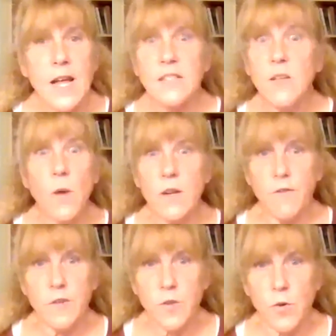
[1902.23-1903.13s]
It's a
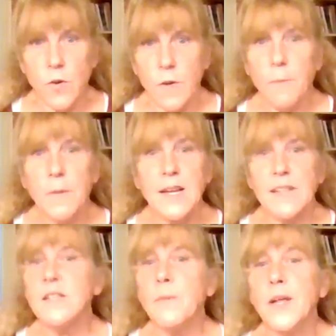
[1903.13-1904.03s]
wonderful school, but it
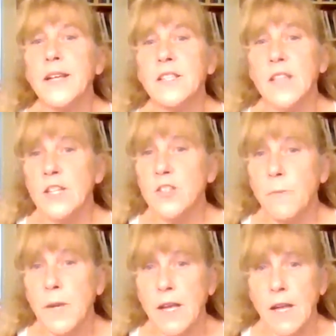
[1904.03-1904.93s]
isn't a place that I
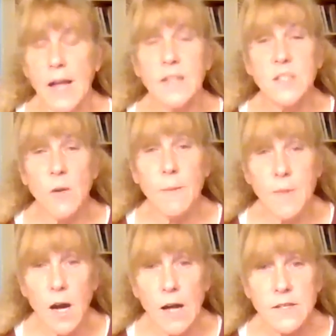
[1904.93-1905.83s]
should be. And so I'm
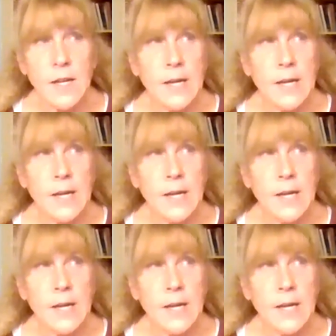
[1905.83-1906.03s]
not.